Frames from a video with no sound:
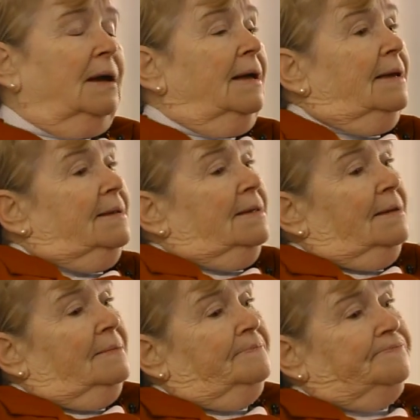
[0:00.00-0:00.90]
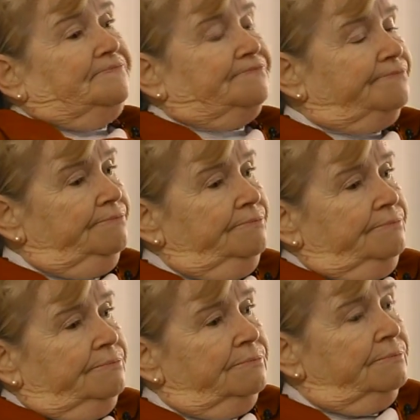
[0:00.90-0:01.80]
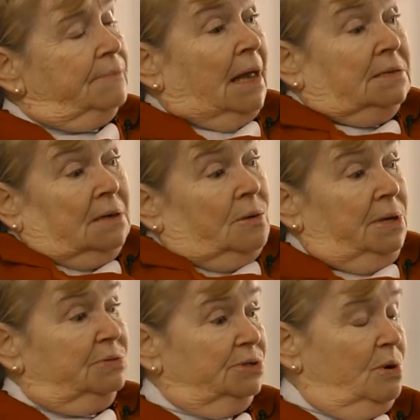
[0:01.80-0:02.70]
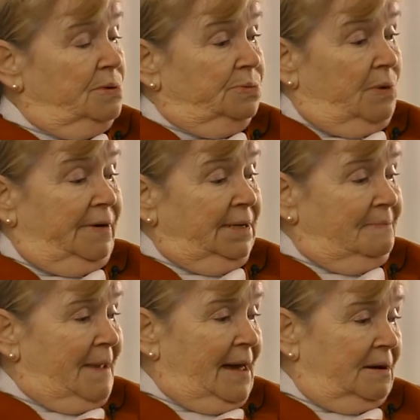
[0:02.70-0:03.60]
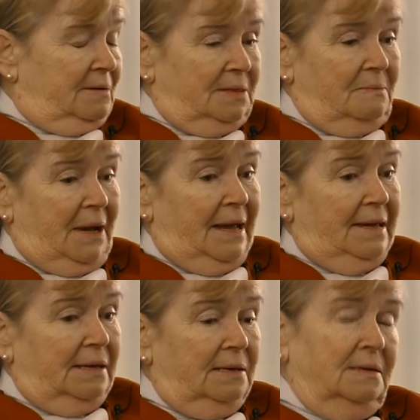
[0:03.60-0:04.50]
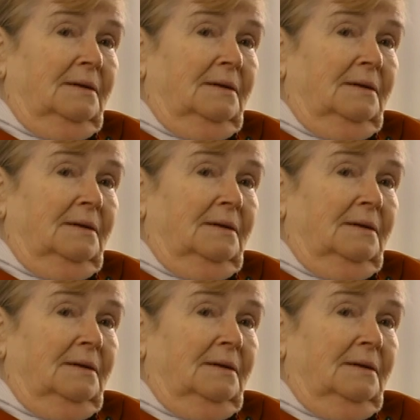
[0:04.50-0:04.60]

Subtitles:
And so he was always worried about her, the bike.